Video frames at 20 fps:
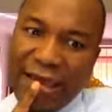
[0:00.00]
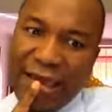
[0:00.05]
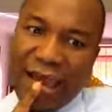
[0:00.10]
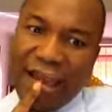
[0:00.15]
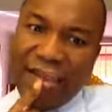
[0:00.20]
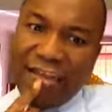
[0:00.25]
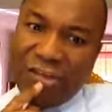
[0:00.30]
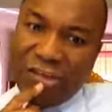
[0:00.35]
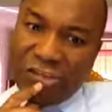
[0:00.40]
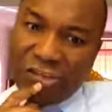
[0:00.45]

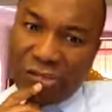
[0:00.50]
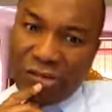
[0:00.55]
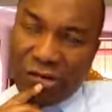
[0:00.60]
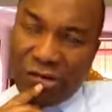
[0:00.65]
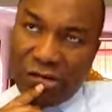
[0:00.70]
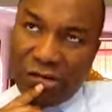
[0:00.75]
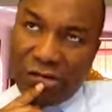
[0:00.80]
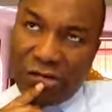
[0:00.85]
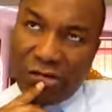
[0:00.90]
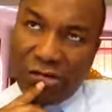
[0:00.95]
I used
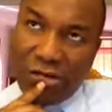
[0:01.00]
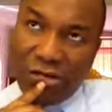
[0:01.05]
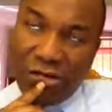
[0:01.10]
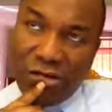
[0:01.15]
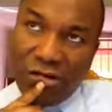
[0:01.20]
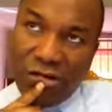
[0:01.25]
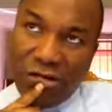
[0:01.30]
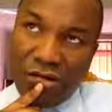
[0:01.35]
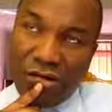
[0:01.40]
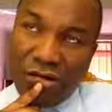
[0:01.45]
to
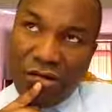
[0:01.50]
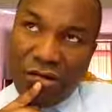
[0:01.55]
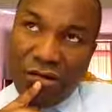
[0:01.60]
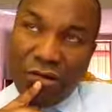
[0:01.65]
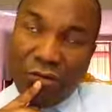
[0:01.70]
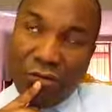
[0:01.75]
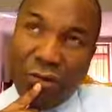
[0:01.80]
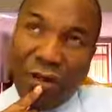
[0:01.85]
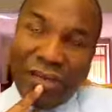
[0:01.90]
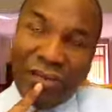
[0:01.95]

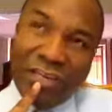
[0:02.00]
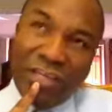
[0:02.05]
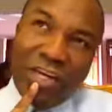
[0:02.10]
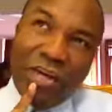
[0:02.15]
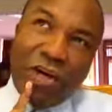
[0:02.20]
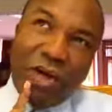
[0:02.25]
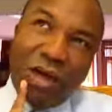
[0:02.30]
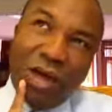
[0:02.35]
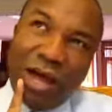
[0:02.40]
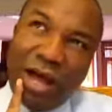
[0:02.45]
when you
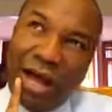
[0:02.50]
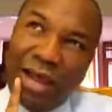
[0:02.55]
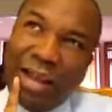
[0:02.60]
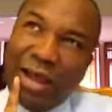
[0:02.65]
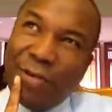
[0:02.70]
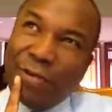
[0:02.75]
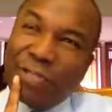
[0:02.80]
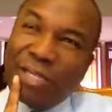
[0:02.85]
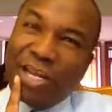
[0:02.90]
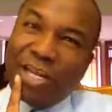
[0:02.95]
know, uh,
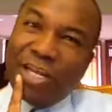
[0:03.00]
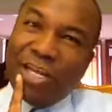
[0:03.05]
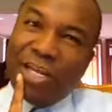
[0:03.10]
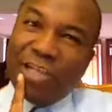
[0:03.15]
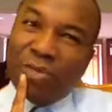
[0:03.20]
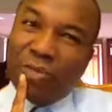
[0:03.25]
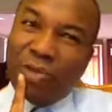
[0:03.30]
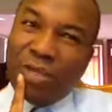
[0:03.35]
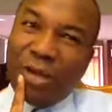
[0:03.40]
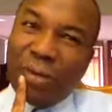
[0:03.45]
let me tell you a
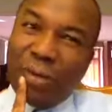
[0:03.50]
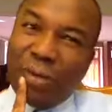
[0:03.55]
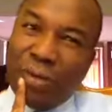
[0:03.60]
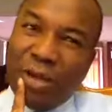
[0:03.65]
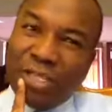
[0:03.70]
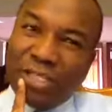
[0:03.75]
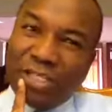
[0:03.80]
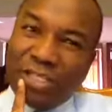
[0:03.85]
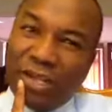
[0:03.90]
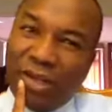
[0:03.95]
little bit about
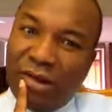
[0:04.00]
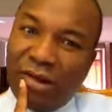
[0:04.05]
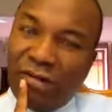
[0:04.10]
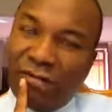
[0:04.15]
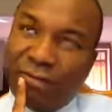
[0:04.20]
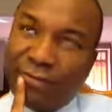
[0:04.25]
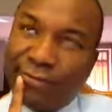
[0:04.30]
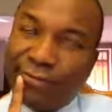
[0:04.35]
myself.